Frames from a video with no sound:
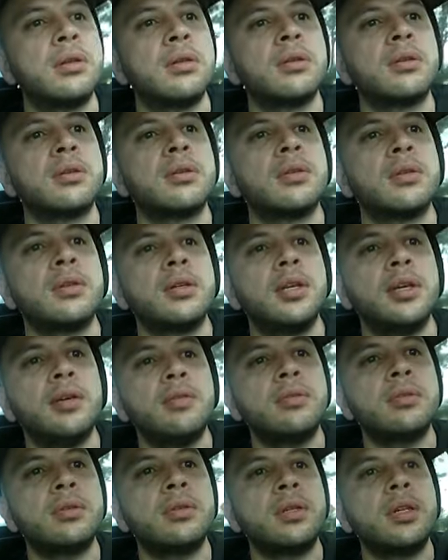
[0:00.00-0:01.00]
Because the
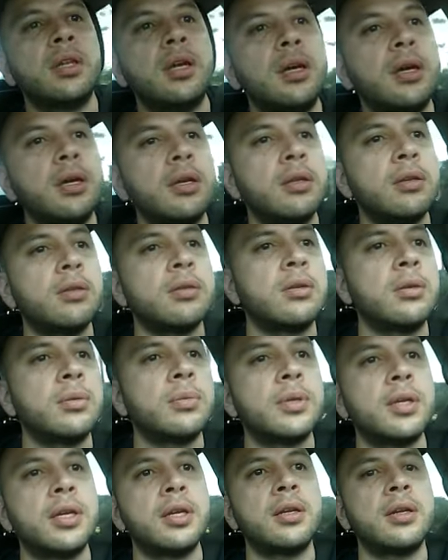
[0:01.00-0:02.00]
devil's a lie, you know what I'm
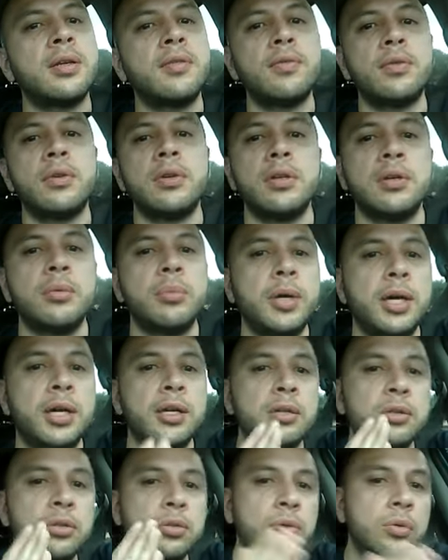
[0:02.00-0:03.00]
saying? If you live by
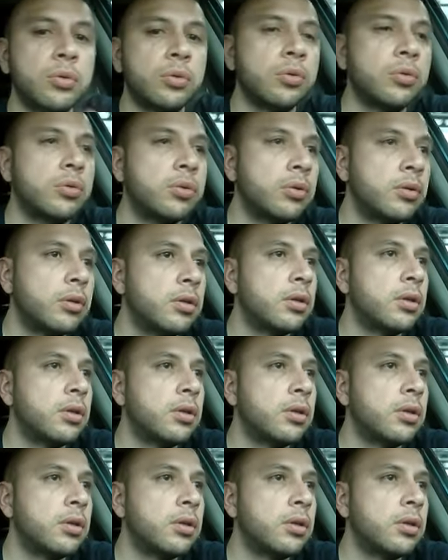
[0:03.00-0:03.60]
the truth,